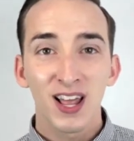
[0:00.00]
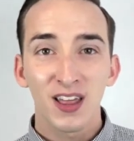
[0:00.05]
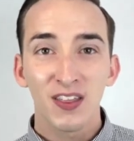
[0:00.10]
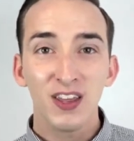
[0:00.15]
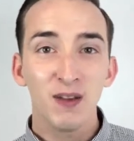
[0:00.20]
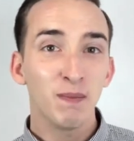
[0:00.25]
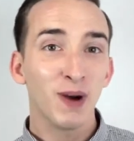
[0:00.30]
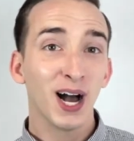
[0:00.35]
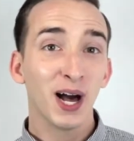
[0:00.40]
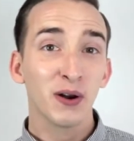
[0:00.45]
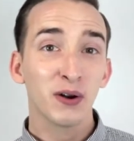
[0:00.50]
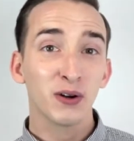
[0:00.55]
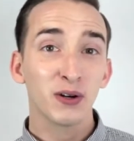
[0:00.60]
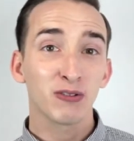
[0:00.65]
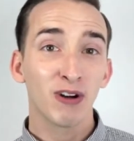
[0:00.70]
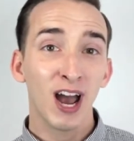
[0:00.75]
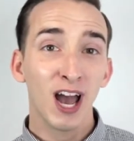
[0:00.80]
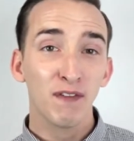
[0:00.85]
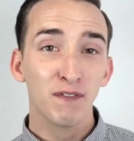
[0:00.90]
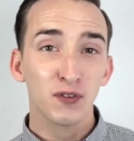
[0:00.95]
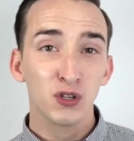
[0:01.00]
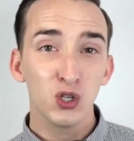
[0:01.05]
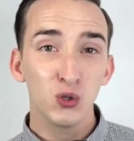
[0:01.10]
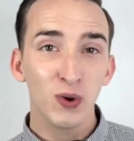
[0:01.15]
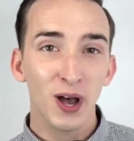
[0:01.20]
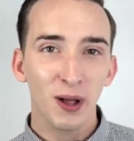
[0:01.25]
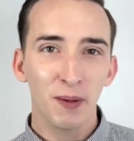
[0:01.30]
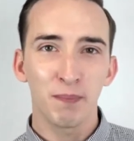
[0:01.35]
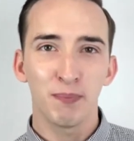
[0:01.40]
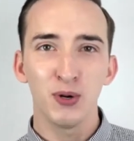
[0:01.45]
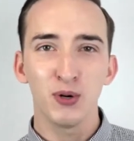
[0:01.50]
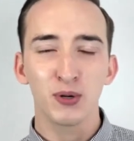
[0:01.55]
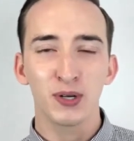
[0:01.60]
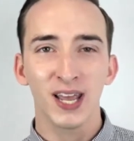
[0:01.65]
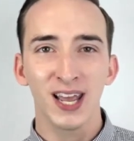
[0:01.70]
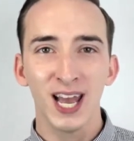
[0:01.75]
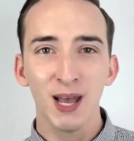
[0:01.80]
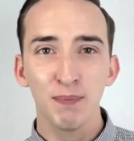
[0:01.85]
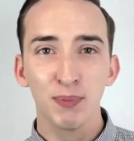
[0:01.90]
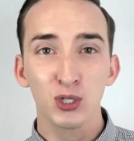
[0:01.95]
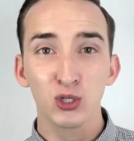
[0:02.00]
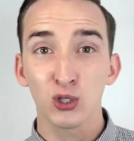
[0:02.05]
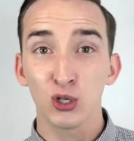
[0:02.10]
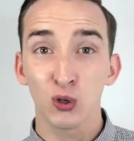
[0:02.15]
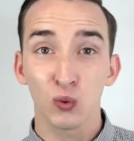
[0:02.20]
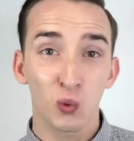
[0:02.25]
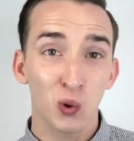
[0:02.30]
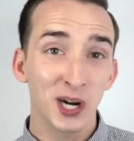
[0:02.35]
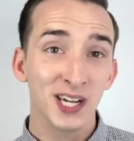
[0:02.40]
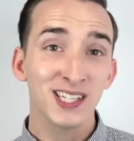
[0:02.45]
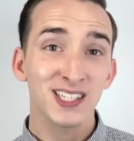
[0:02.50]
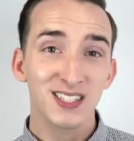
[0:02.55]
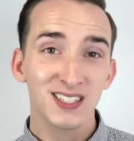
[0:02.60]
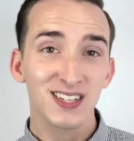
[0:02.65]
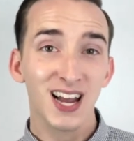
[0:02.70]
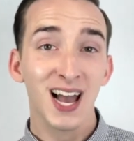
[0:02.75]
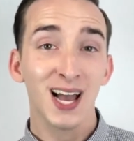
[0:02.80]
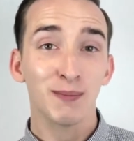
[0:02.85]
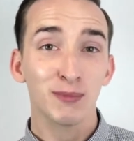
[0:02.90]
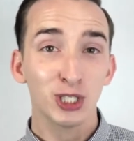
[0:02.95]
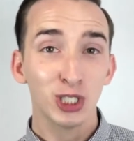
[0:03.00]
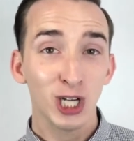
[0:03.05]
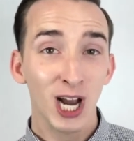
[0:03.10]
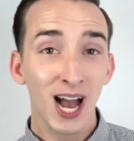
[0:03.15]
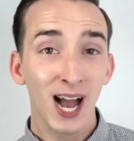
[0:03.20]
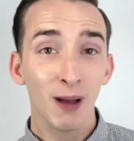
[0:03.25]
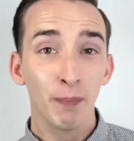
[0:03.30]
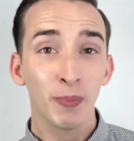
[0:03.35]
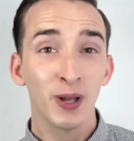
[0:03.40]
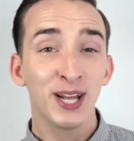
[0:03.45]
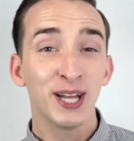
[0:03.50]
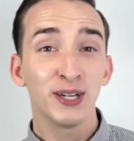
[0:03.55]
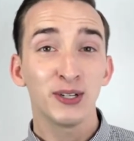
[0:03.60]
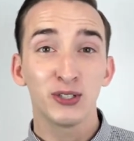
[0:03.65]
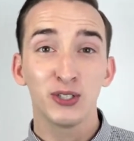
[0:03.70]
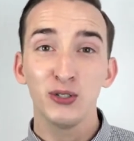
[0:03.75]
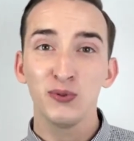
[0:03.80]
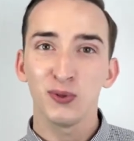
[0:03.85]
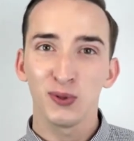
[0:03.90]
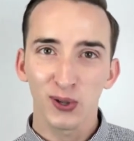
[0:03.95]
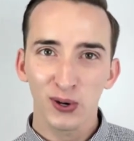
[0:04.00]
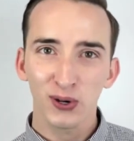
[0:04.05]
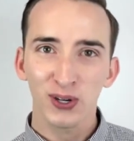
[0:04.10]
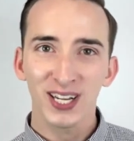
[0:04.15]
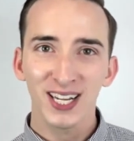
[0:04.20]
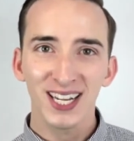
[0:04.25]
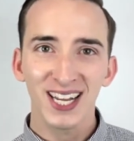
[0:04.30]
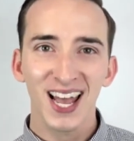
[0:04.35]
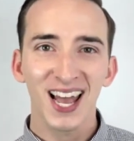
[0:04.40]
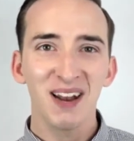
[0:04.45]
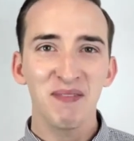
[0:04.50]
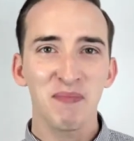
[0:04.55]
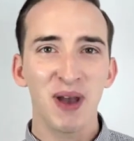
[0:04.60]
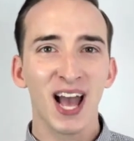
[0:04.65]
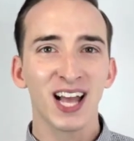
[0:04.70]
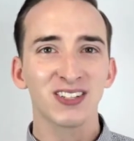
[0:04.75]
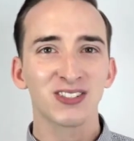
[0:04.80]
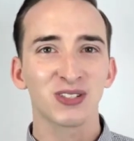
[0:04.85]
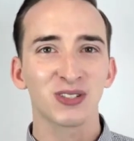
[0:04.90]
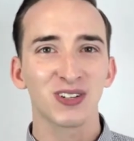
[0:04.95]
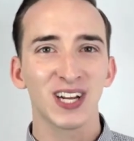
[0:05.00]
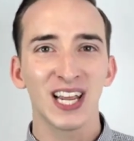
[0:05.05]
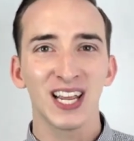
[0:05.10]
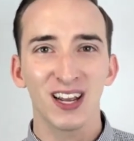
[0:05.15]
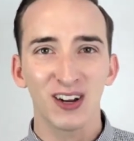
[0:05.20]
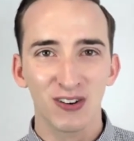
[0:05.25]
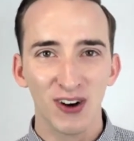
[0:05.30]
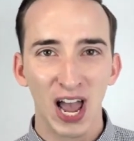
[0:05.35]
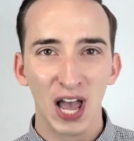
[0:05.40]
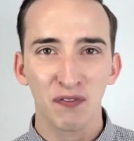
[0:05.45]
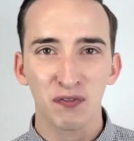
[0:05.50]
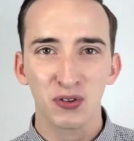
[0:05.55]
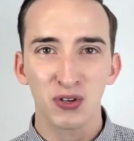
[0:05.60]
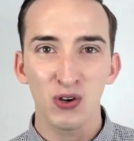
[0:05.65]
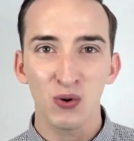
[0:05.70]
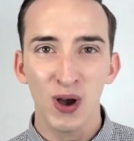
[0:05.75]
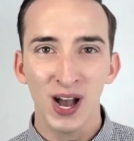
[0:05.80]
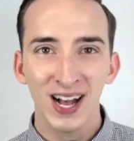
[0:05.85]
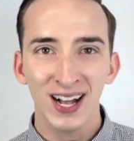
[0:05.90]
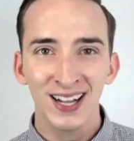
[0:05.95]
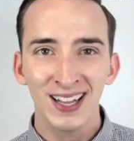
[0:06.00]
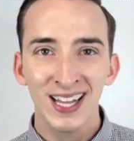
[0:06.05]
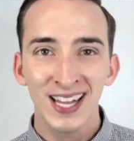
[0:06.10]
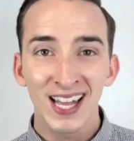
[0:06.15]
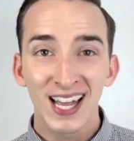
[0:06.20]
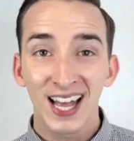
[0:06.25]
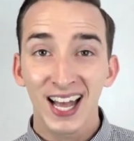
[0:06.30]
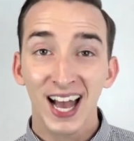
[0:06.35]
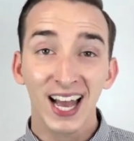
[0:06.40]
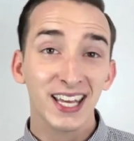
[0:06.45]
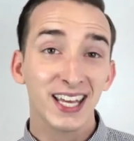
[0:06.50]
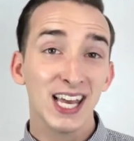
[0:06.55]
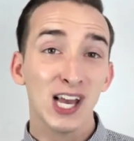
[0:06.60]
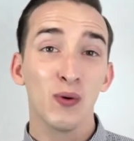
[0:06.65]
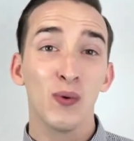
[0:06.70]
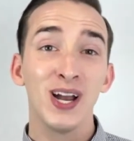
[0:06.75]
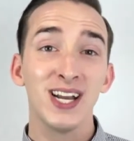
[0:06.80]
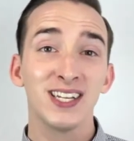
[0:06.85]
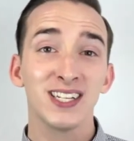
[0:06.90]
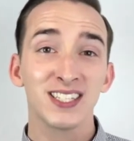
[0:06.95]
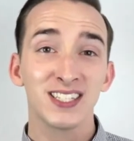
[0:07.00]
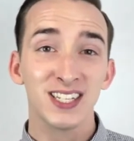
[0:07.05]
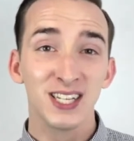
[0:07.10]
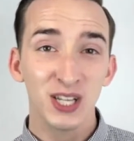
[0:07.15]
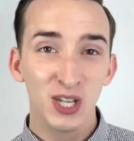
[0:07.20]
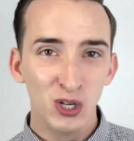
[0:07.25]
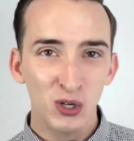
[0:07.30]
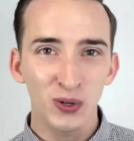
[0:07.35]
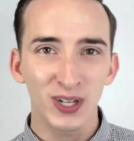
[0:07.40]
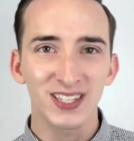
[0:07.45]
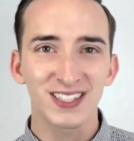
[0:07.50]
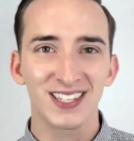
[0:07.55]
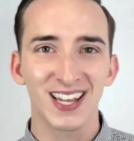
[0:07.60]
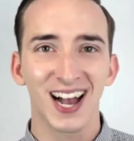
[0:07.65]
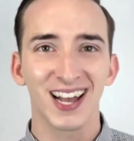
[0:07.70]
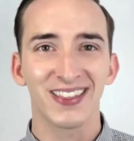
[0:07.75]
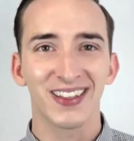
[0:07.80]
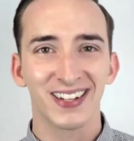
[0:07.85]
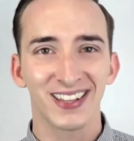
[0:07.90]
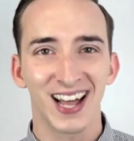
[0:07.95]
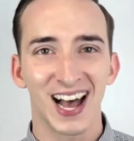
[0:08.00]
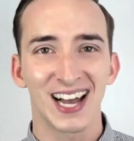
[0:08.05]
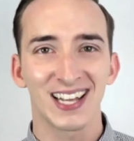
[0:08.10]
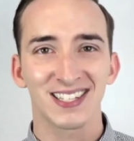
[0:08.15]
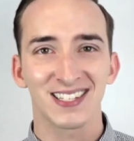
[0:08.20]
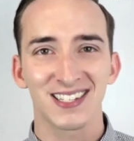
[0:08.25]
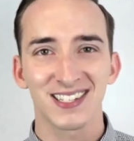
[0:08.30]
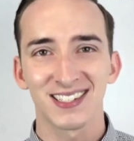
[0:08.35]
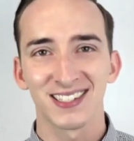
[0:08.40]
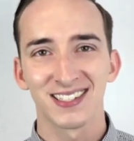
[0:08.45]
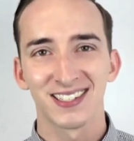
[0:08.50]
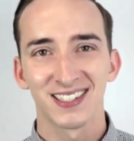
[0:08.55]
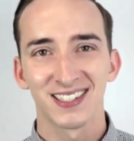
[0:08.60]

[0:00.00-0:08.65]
The Modern GraphQL Bootcamp is your one-stop shop to learning and mastering GraphQL. I can't wait to see you inside the class.